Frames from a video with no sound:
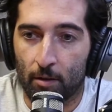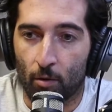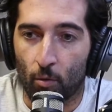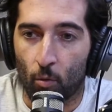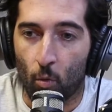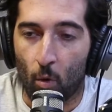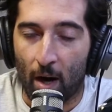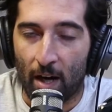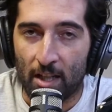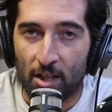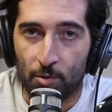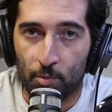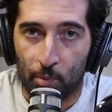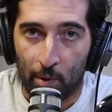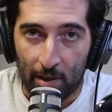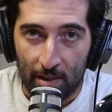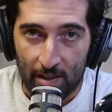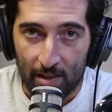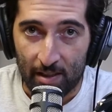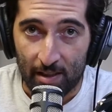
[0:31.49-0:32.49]

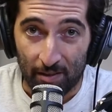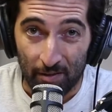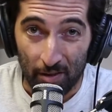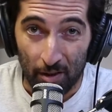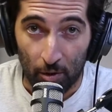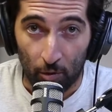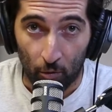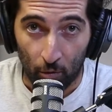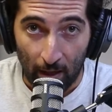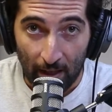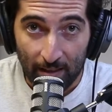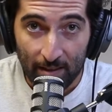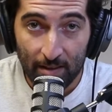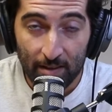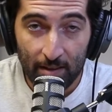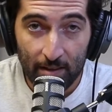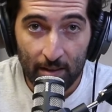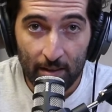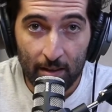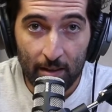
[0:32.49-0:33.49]
widespread civil
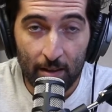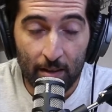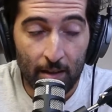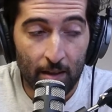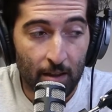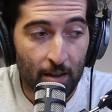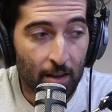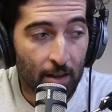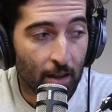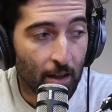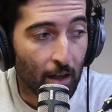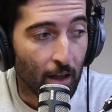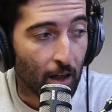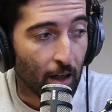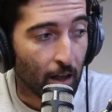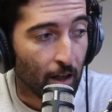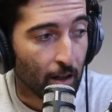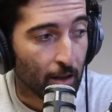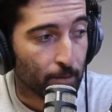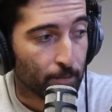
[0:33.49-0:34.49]
unrest,
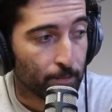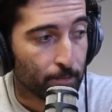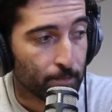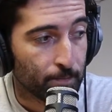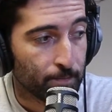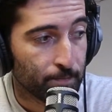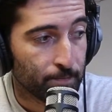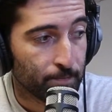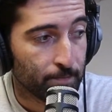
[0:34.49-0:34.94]
um,